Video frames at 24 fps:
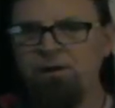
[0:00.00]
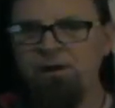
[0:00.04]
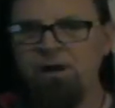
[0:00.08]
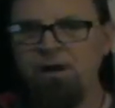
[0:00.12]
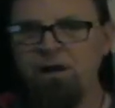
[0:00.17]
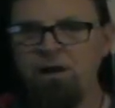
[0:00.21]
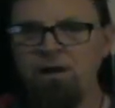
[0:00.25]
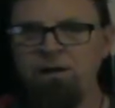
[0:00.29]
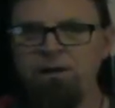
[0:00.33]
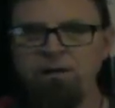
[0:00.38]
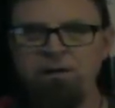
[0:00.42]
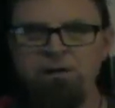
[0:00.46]

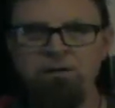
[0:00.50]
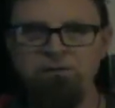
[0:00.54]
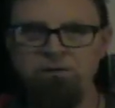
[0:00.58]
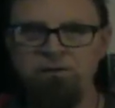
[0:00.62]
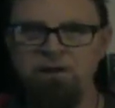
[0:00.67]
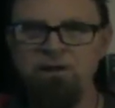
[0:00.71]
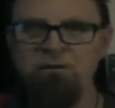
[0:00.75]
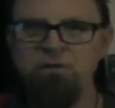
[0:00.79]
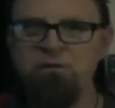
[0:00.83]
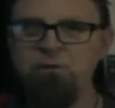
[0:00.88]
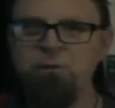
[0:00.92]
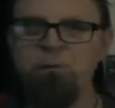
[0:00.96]
and
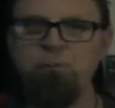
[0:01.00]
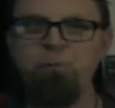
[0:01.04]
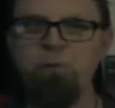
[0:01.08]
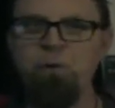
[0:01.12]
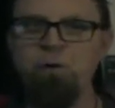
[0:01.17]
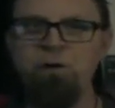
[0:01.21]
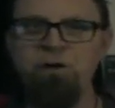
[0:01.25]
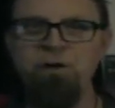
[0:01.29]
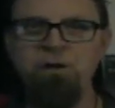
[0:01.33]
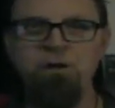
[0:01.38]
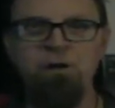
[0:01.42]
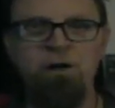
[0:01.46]
that's some
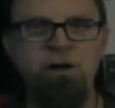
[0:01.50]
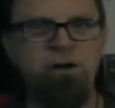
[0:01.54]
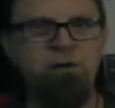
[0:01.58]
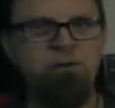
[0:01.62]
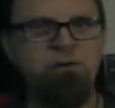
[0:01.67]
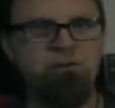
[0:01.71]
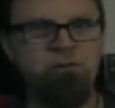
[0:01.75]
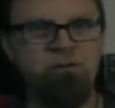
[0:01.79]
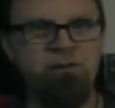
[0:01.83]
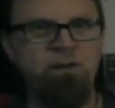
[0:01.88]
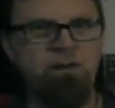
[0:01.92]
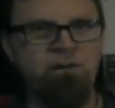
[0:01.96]
pretty good
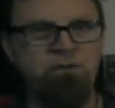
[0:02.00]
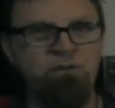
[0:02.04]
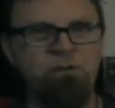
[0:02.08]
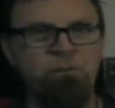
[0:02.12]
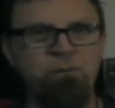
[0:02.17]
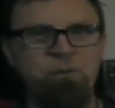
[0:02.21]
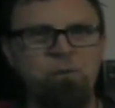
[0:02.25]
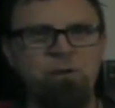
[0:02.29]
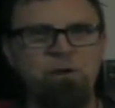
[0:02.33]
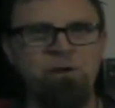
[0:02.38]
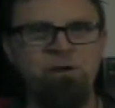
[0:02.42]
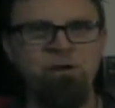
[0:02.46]
that's
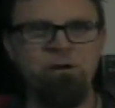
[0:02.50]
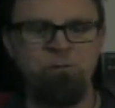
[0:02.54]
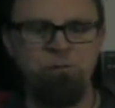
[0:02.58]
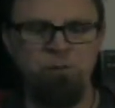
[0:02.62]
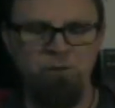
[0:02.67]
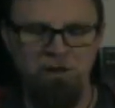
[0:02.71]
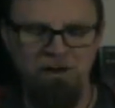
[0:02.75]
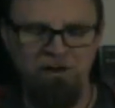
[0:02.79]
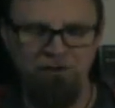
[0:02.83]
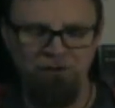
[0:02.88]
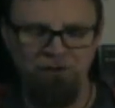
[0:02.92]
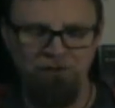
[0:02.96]
some pretty good
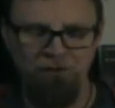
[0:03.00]
praise.